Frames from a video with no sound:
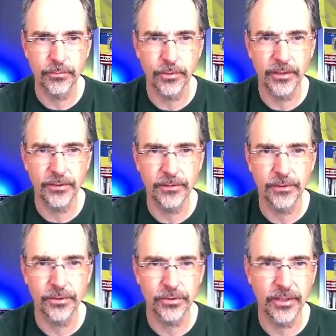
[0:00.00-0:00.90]
Well, it
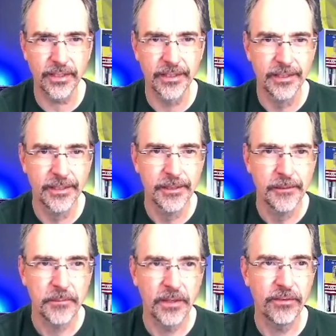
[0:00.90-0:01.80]
looks like
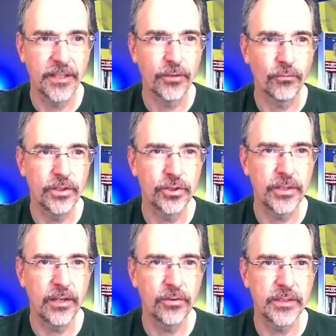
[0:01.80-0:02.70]
if they can reach
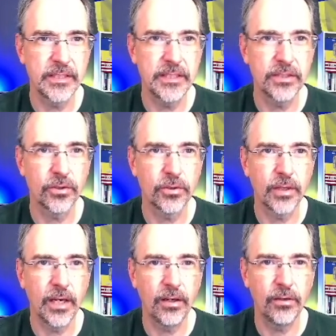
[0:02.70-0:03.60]
down here,
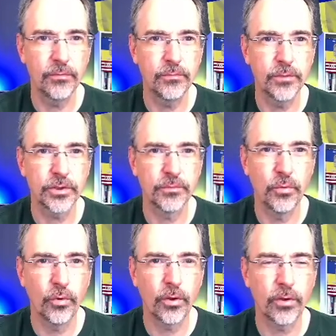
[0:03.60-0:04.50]
how much
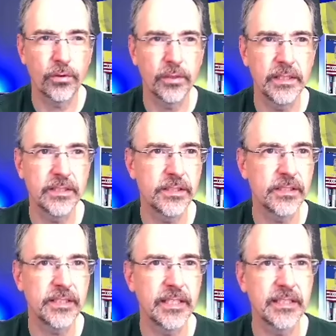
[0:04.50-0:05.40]
more is it
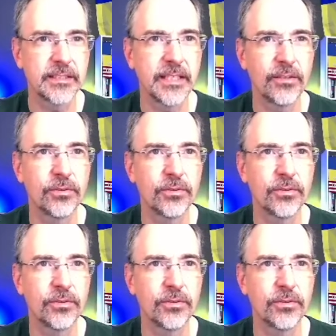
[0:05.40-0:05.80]
to get down